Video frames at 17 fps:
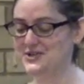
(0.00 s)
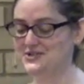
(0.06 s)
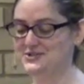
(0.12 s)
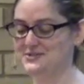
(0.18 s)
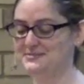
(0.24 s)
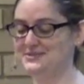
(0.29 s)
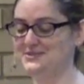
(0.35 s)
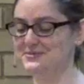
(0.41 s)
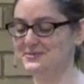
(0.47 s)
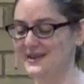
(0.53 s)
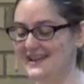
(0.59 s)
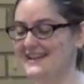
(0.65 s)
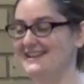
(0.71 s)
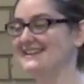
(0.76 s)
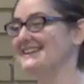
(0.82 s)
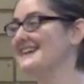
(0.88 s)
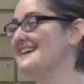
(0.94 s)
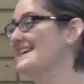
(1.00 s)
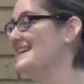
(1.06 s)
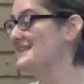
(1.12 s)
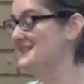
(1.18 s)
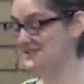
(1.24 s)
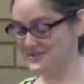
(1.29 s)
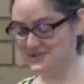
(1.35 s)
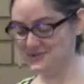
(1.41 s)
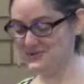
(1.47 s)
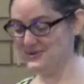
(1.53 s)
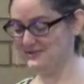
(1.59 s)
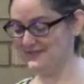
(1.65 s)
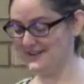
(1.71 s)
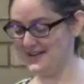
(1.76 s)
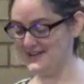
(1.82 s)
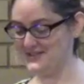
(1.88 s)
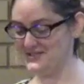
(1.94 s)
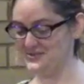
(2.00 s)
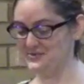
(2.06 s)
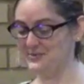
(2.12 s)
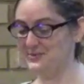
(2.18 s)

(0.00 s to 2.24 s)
So between the two of us,